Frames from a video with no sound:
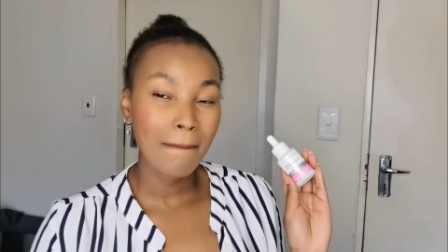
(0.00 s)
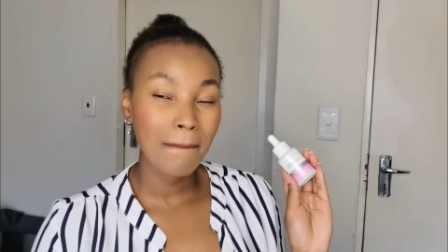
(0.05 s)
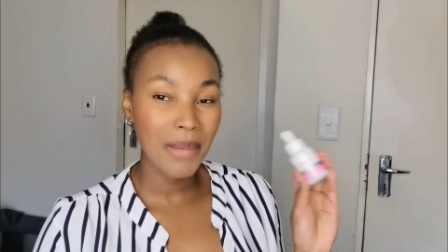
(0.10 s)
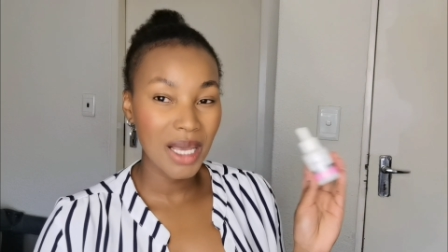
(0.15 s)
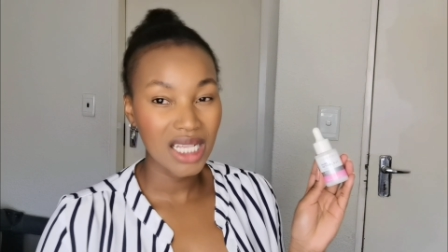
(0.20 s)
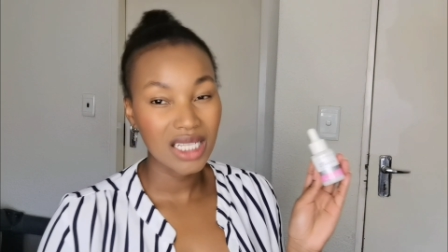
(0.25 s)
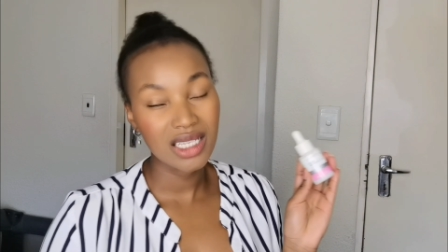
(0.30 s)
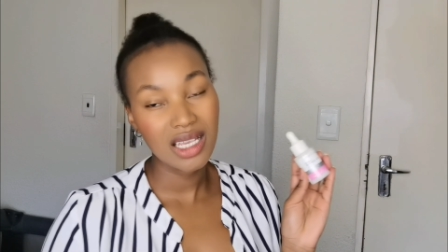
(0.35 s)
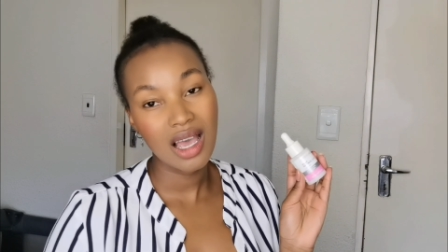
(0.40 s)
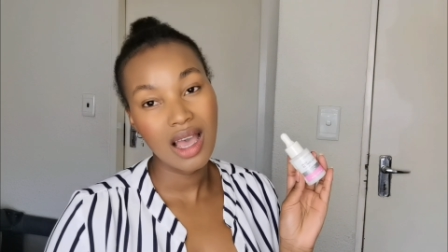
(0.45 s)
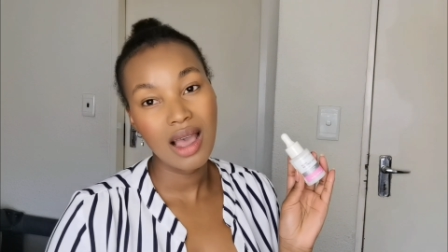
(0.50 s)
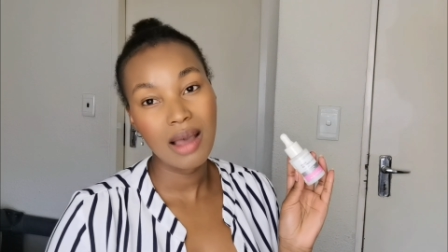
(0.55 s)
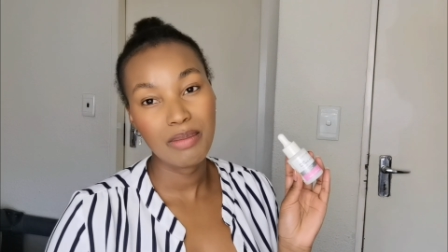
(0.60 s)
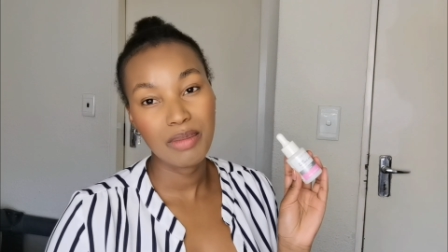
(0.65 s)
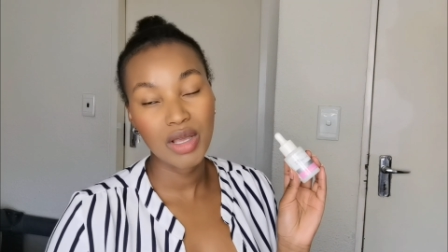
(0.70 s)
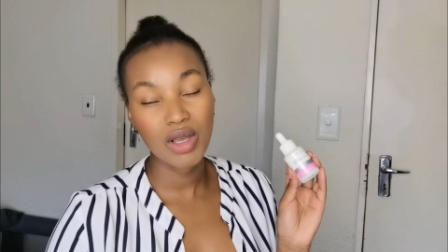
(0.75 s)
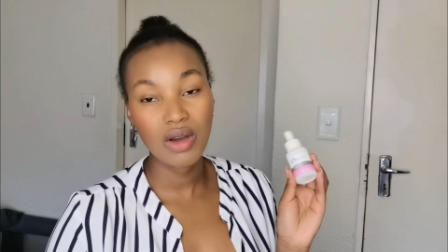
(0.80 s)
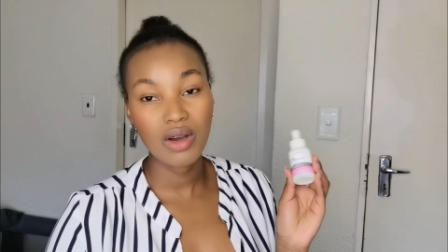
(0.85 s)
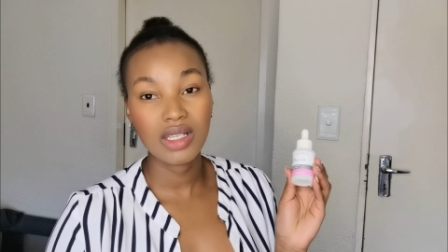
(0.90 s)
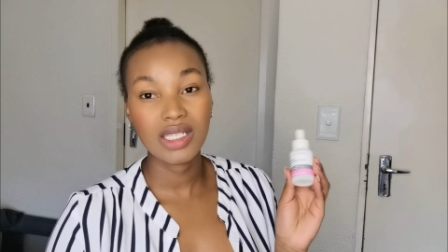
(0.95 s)
better
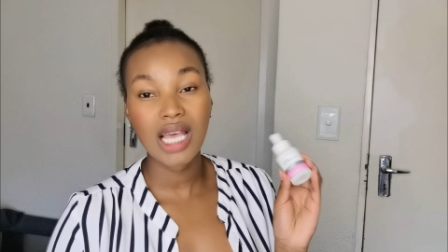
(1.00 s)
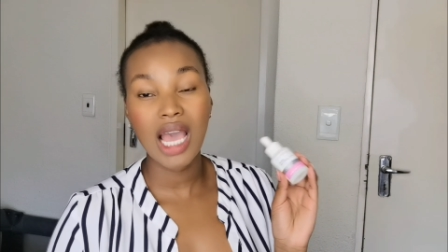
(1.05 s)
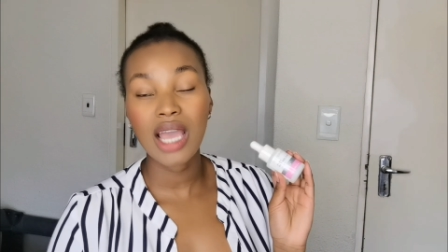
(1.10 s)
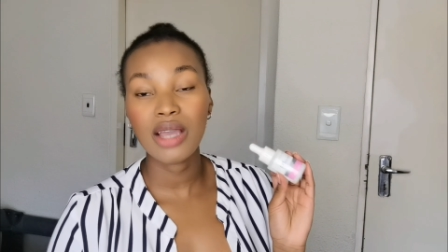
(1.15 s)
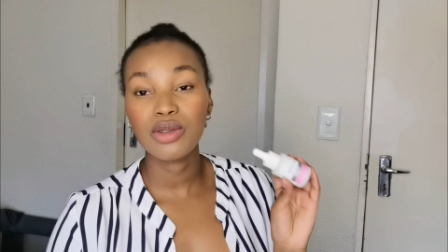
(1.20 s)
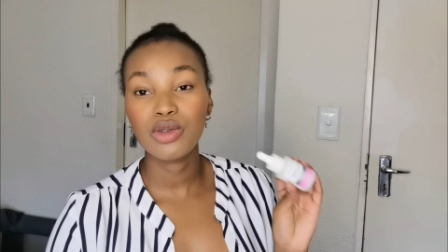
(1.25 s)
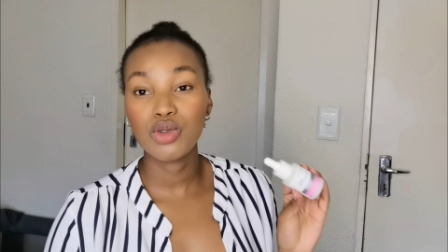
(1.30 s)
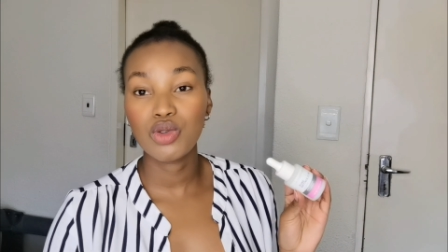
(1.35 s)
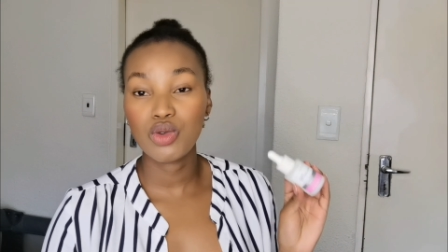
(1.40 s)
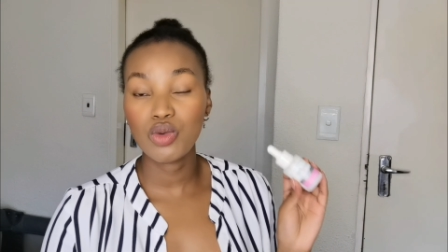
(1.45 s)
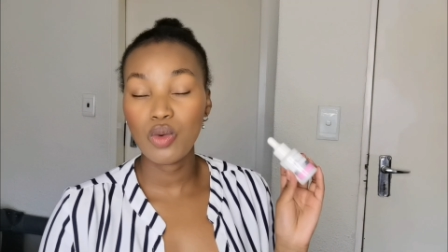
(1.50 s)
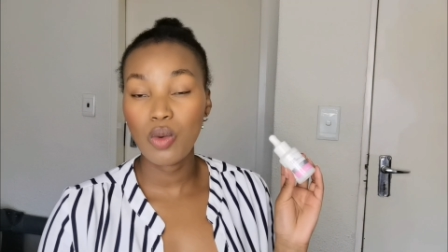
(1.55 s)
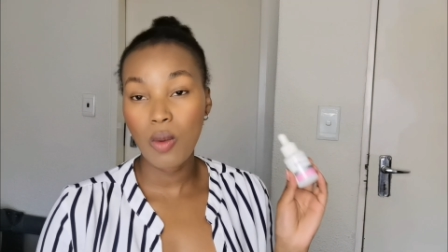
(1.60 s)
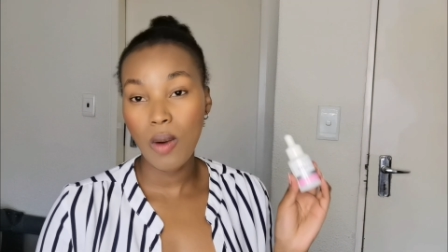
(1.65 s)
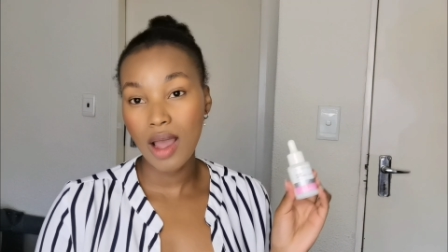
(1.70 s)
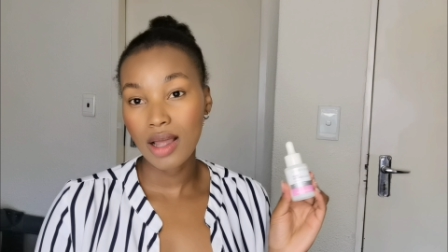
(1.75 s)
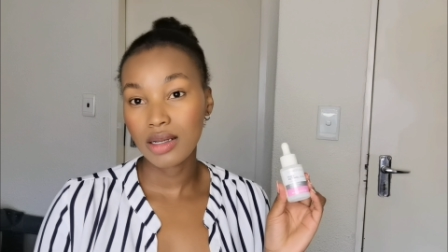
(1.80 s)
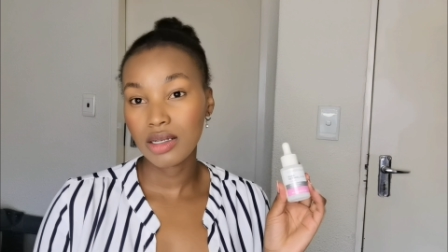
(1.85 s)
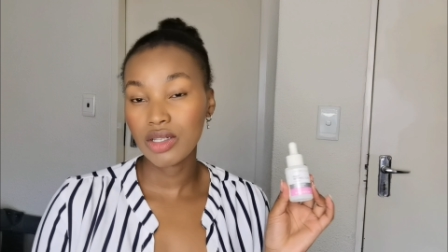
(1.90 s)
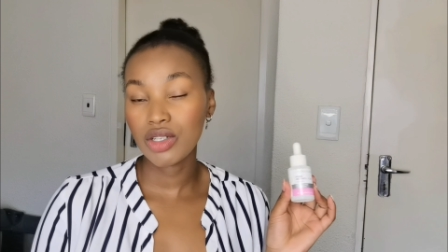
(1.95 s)
because i do
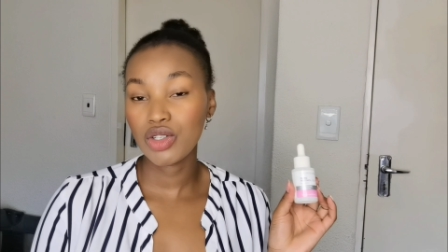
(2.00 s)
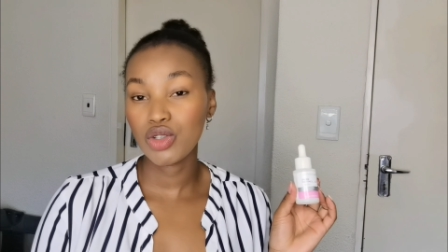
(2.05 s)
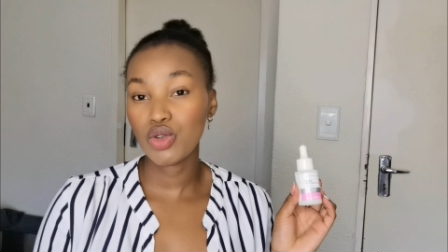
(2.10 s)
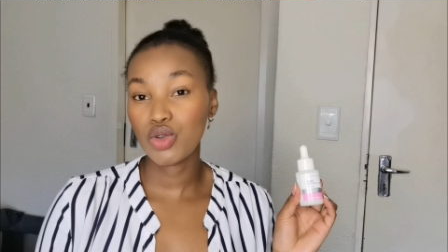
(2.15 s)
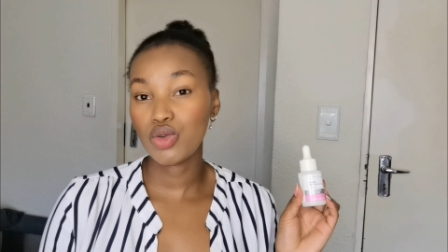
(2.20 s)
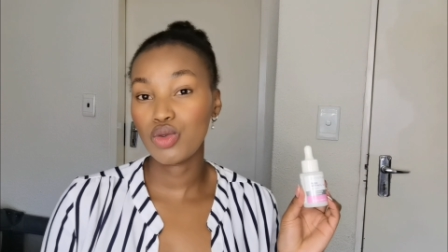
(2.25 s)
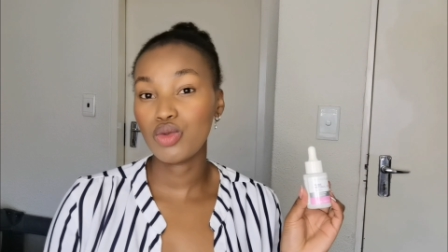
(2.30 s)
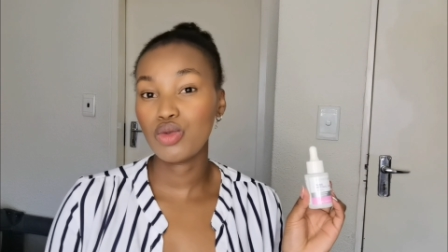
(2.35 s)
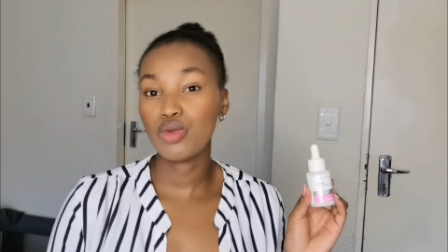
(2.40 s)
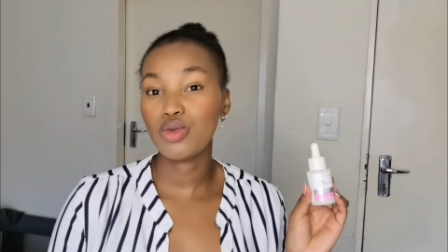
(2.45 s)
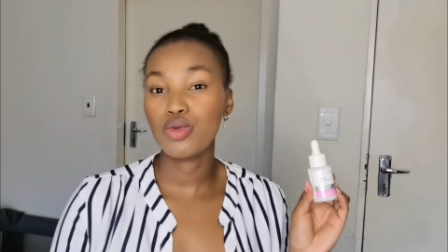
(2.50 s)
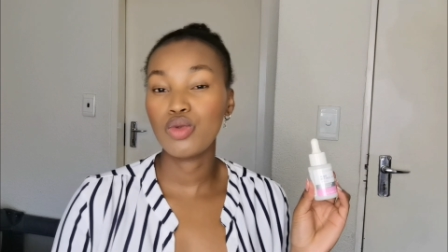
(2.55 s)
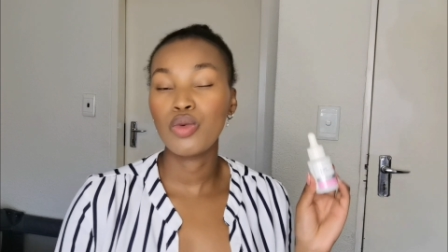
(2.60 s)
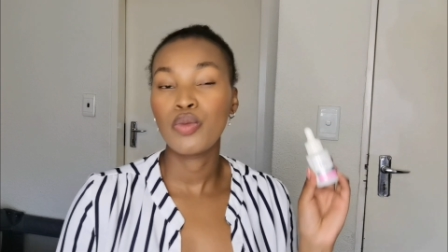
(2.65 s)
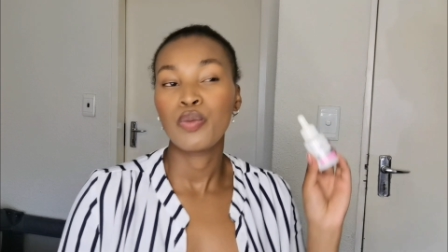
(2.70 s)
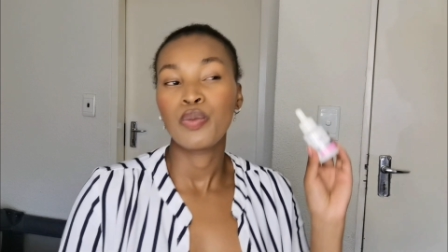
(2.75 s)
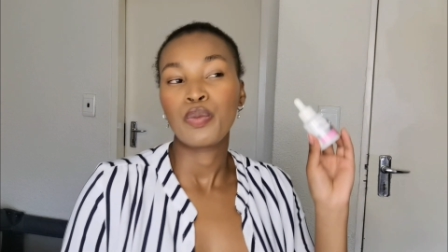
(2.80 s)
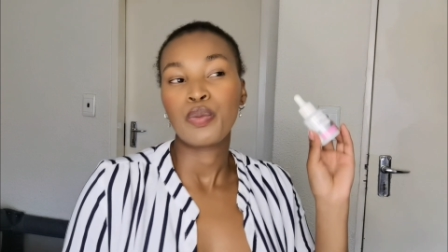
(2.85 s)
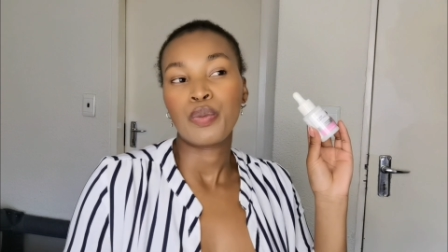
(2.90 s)
want to